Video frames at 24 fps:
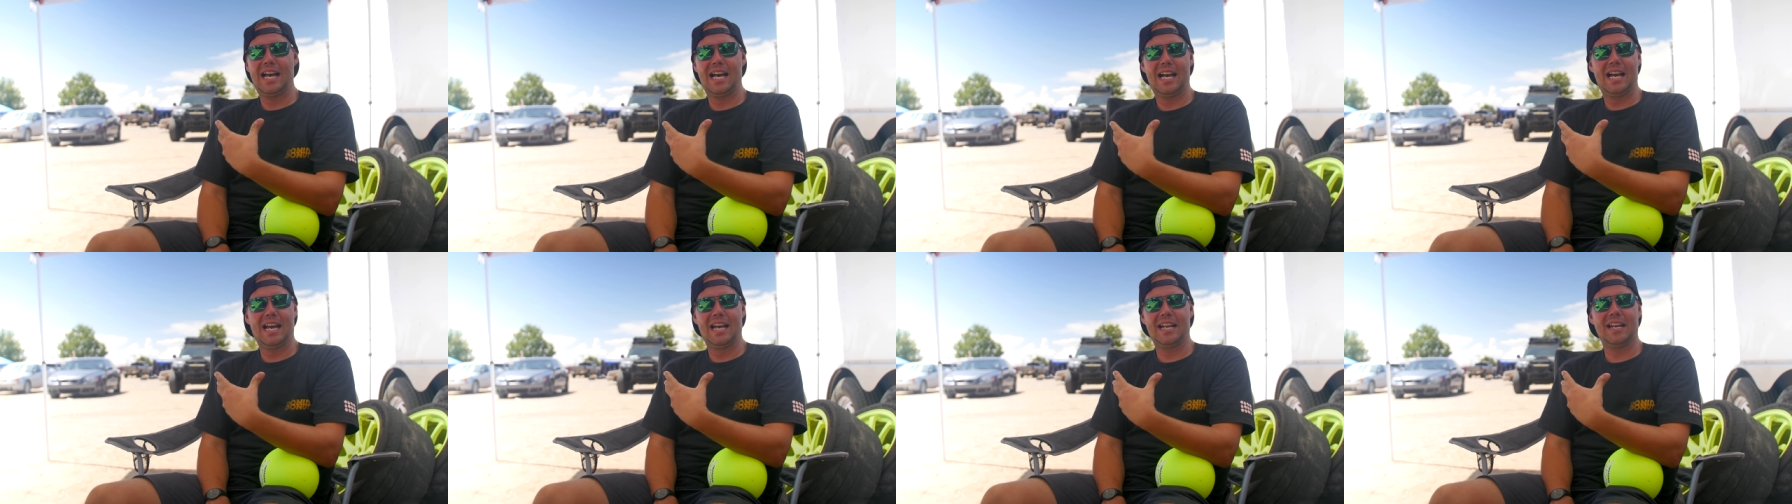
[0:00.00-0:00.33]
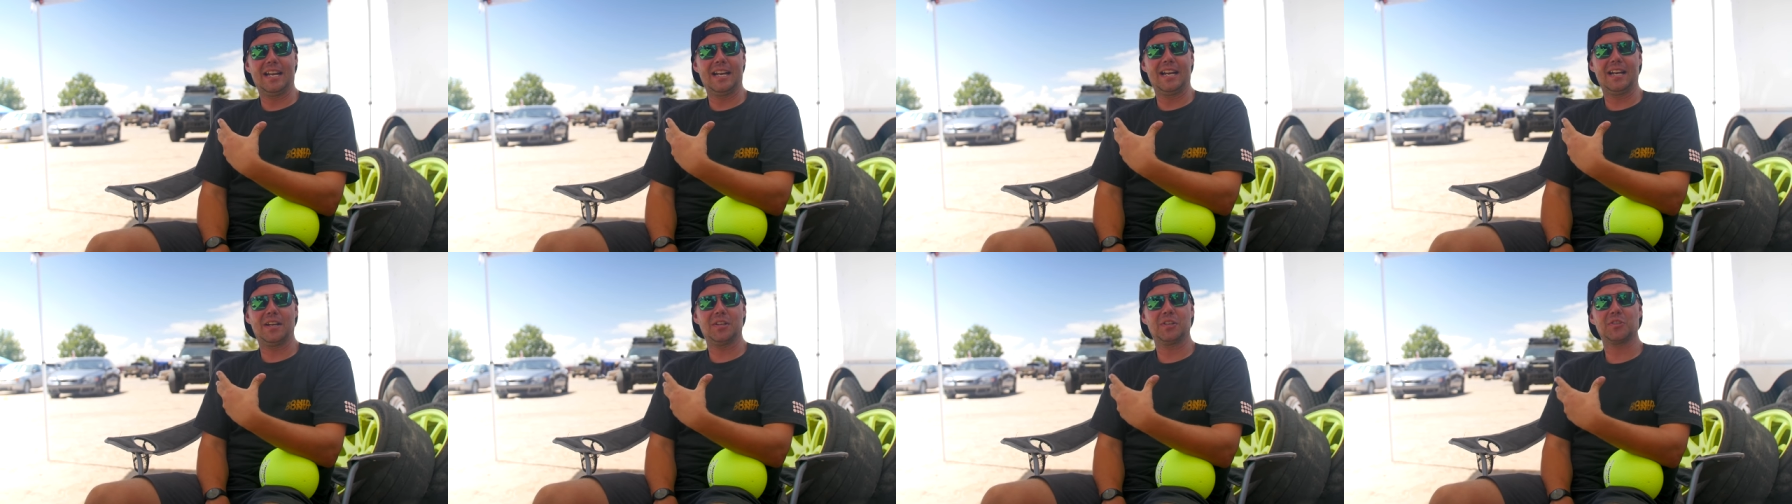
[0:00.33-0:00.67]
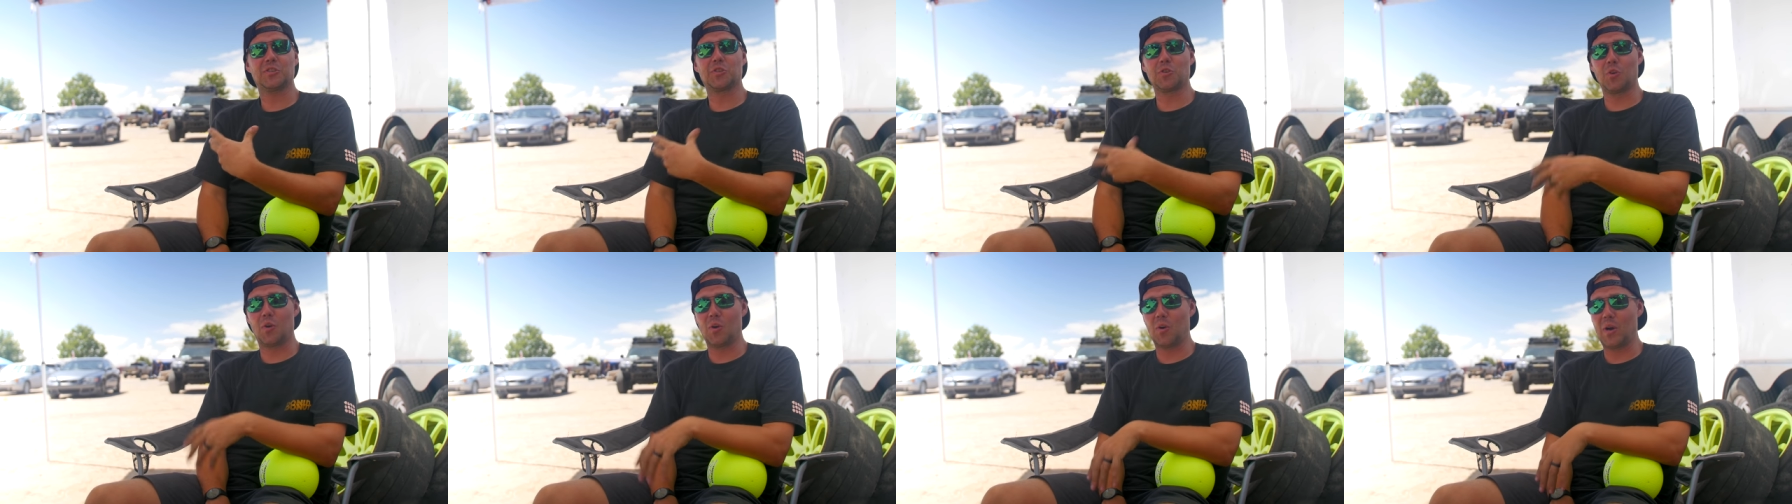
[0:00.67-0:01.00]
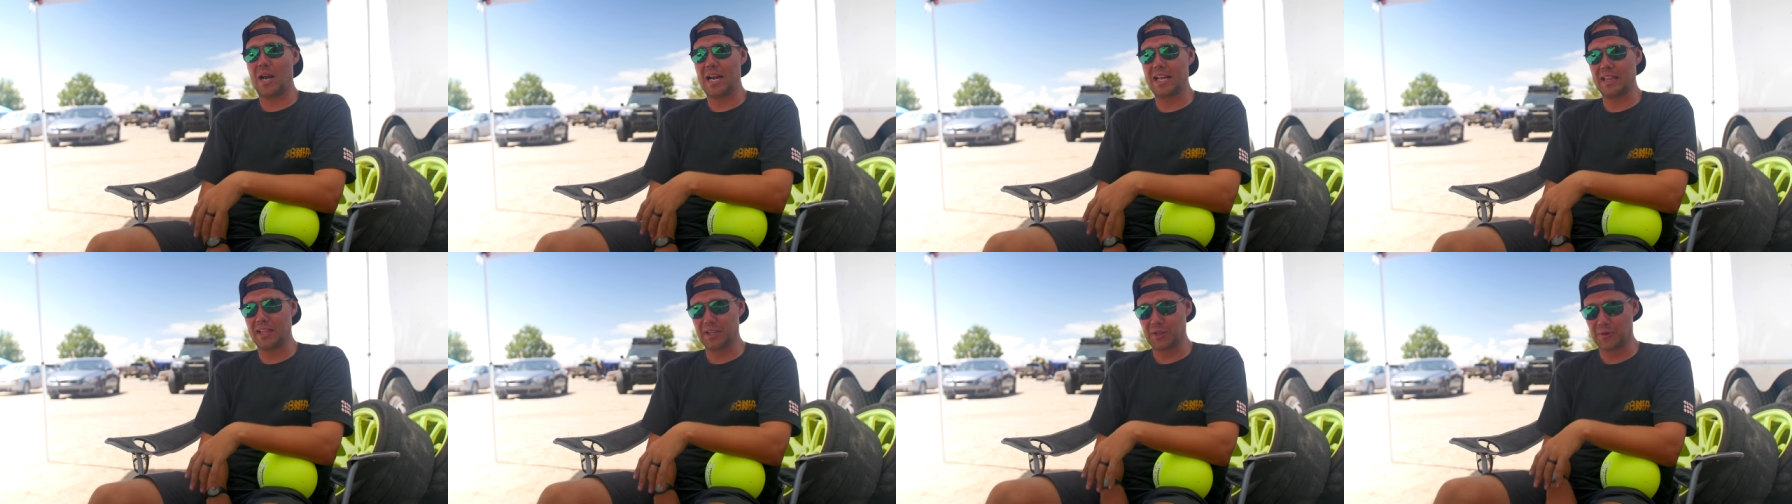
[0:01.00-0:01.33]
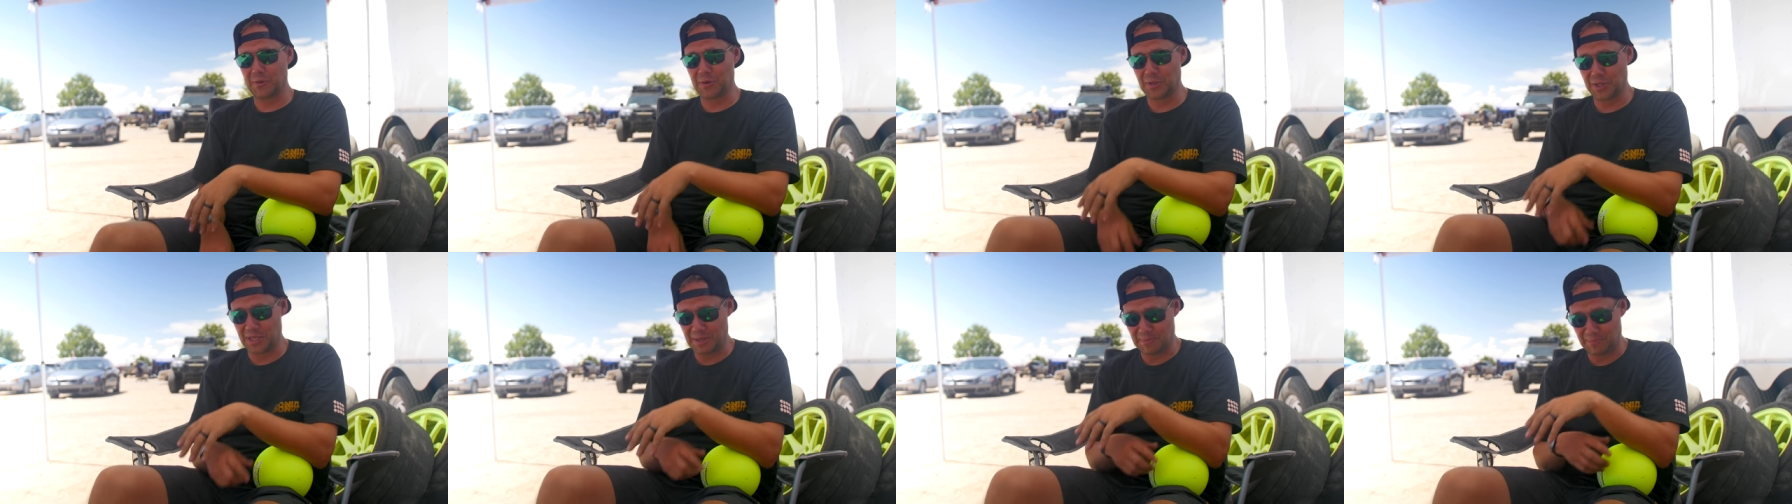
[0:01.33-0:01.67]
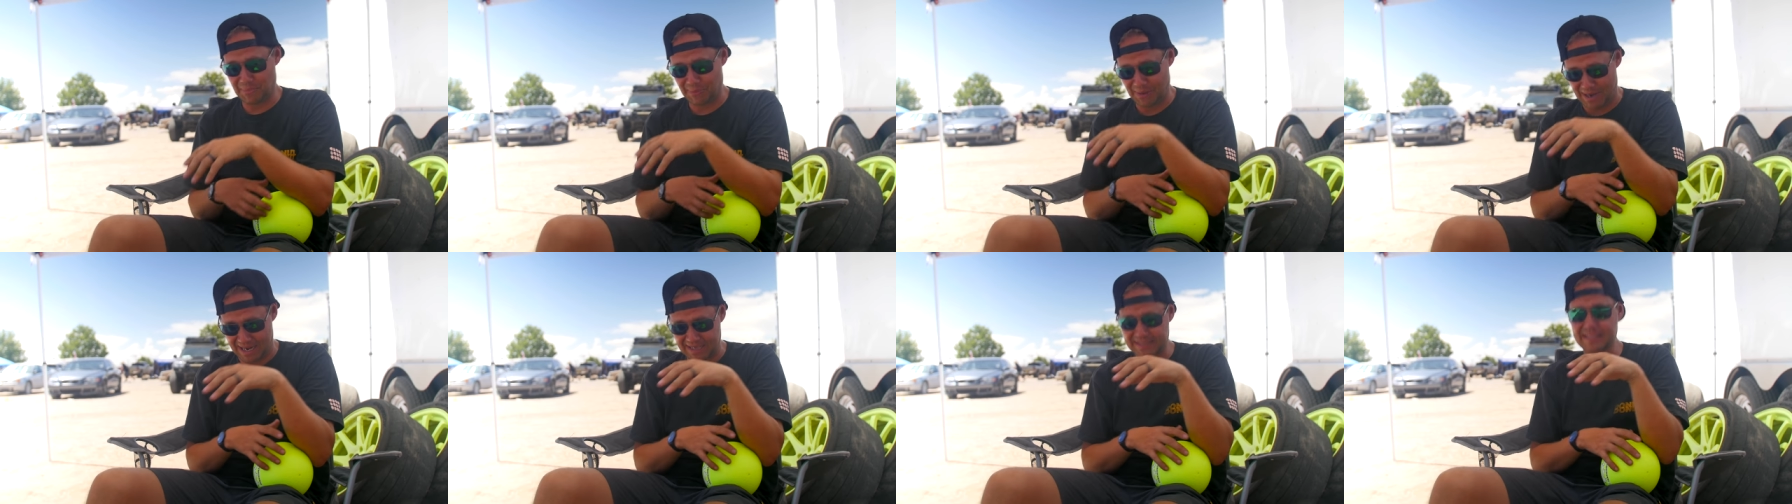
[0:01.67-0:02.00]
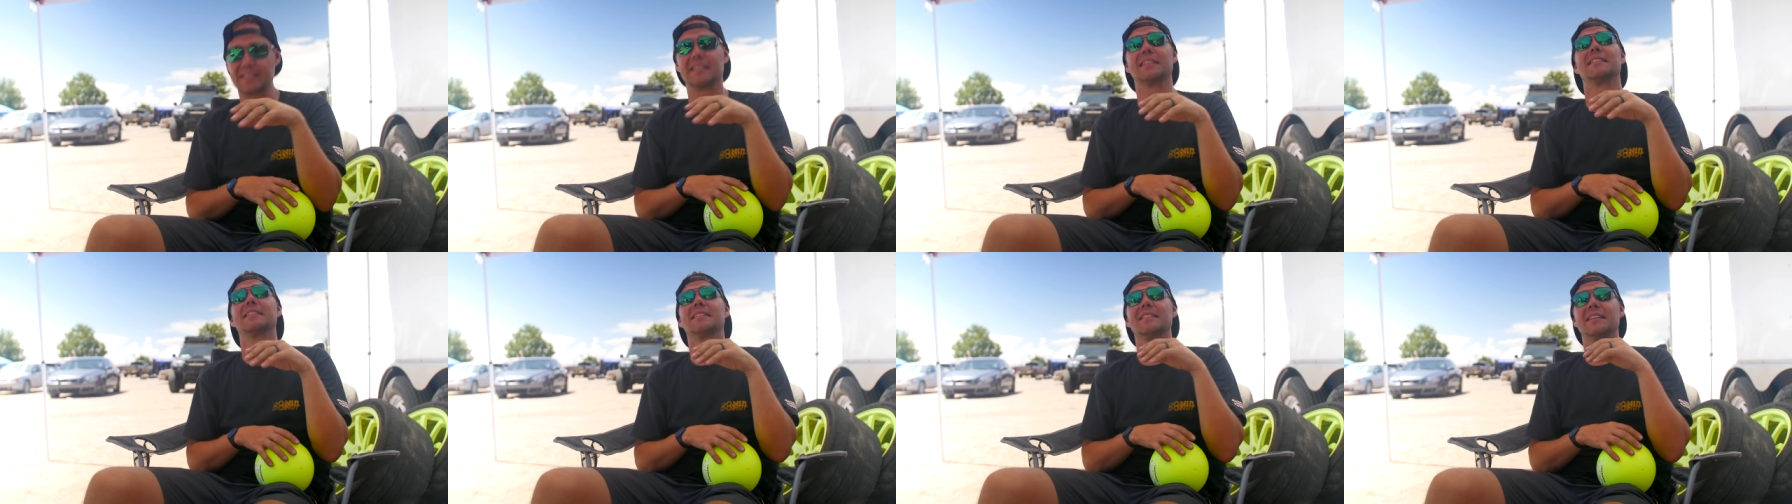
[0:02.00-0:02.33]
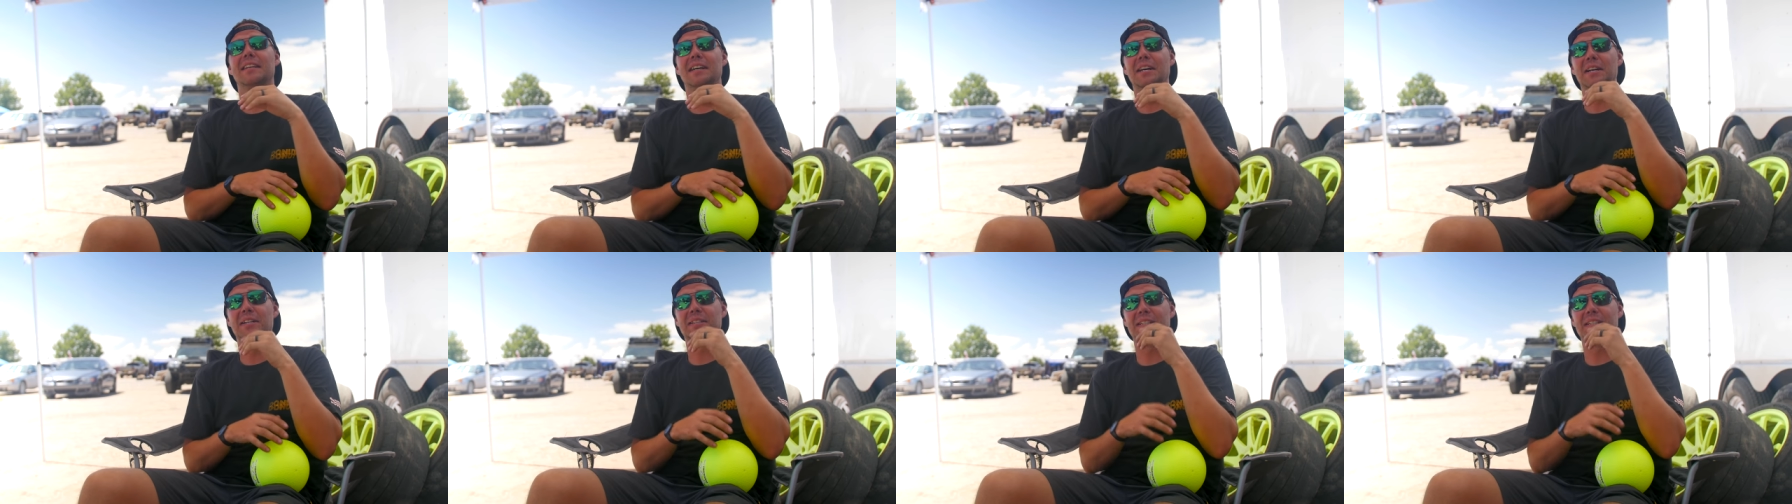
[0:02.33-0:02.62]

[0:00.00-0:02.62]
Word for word: I so I literally practiced